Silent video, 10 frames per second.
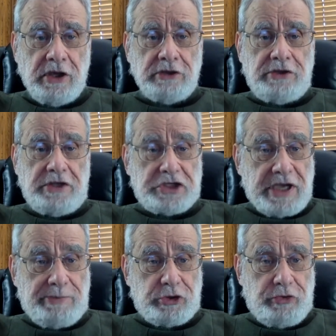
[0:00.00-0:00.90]
to the
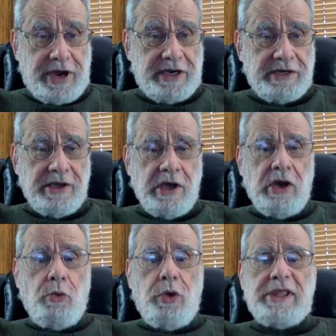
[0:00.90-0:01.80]
substrate
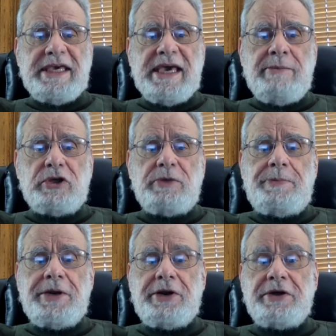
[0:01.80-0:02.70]
where the image
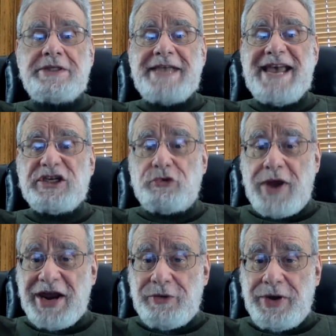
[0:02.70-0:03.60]
appears as
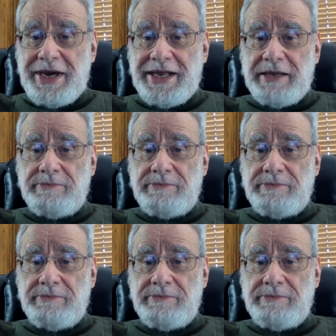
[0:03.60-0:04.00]
right reading.